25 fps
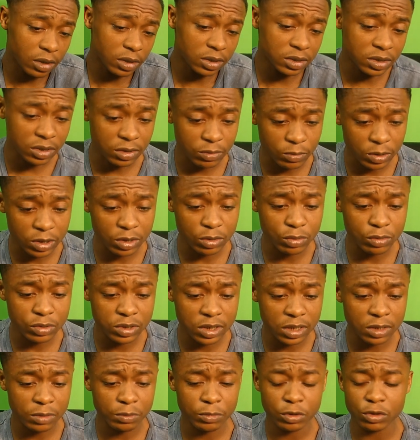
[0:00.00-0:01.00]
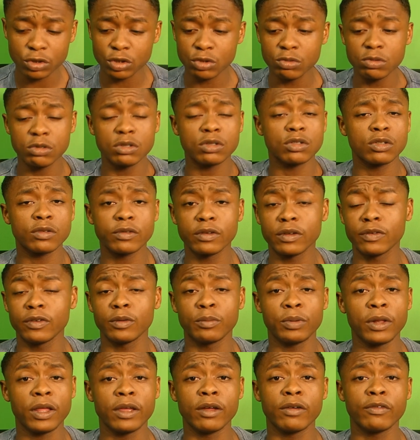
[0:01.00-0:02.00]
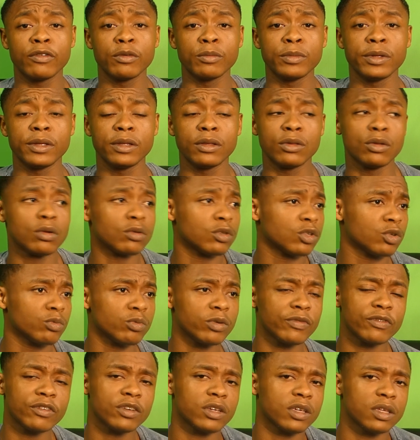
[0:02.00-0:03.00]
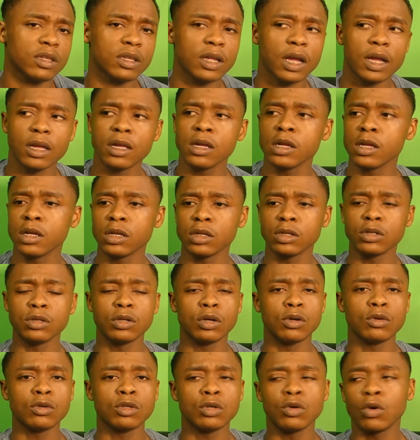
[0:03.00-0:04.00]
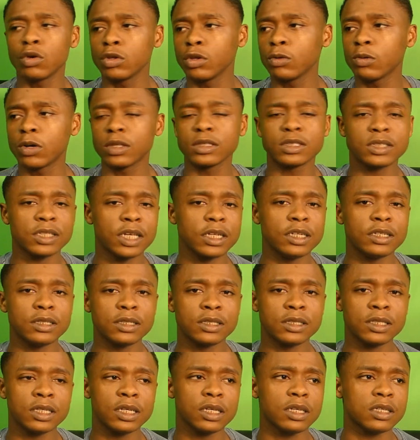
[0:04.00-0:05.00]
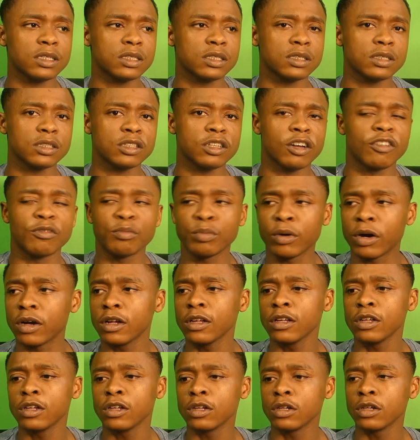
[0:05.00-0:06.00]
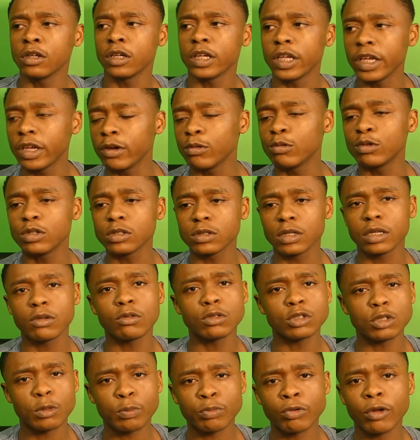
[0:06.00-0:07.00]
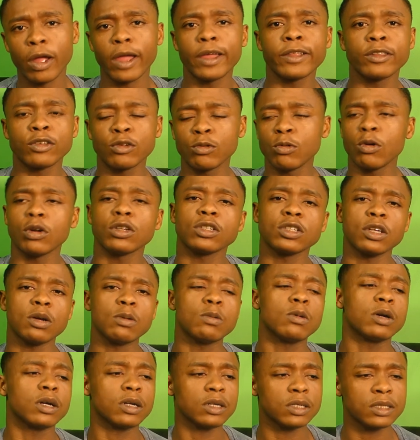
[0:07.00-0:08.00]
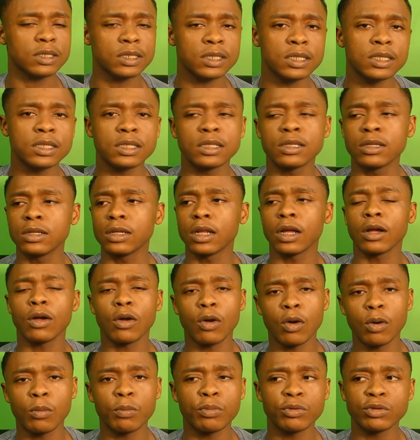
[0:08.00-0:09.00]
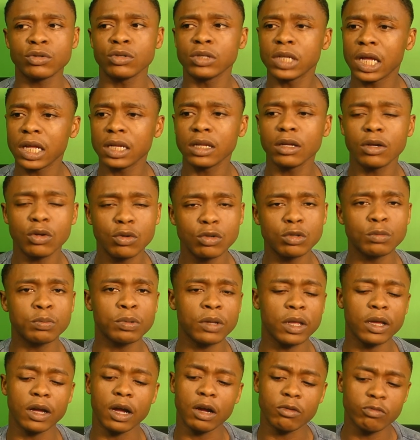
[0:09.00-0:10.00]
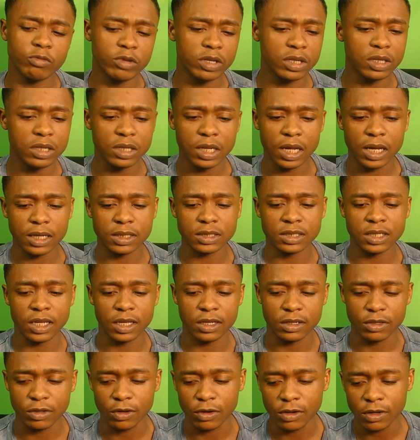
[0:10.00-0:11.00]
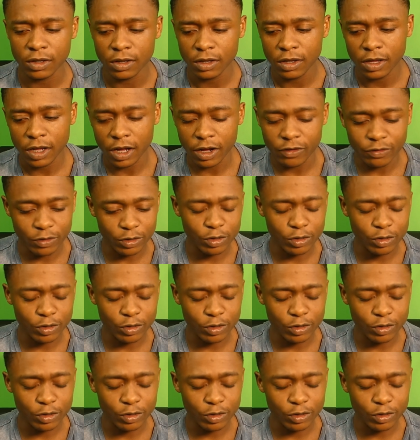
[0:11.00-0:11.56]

listen, when it all said and boys, you were a terrific player for me. Not terrific in that, you know, you're the one selling the tickets and stuff, but It was a pride to watch someone consistent and competent and a good player. I really like Sagna. Have